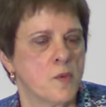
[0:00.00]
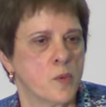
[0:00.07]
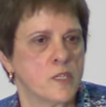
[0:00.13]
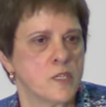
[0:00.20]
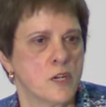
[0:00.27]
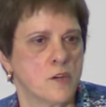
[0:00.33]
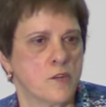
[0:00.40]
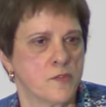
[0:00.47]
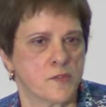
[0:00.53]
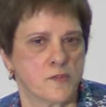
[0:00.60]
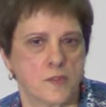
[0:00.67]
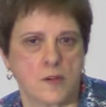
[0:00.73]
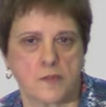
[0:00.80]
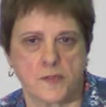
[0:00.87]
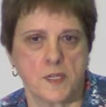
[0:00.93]
window
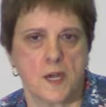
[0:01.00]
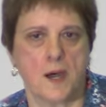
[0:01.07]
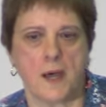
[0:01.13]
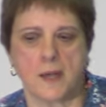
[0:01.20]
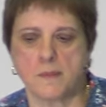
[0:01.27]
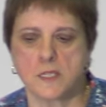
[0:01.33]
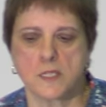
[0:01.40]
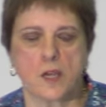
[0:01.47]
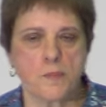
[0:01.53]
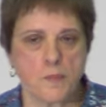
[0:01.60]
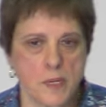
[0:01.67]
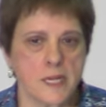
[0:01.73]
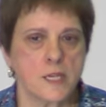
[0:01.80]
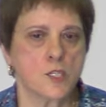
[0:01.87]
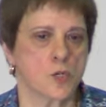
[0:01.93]
of time. So
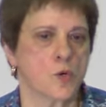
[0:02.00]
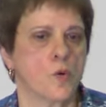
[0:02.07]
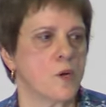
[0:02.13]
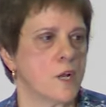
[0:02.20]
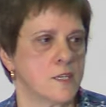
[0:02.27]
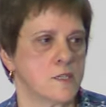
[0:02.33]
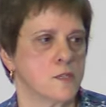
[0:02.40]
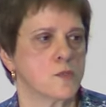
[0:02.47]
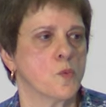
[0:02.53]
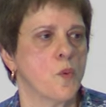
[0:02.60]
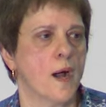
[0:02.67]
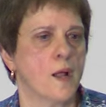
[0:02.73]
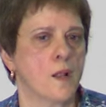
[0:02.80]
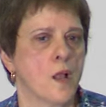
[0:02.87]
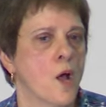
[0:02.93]
please call us as
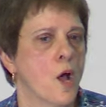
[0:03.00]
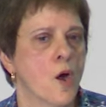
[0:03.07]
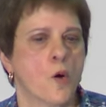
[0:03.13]
well.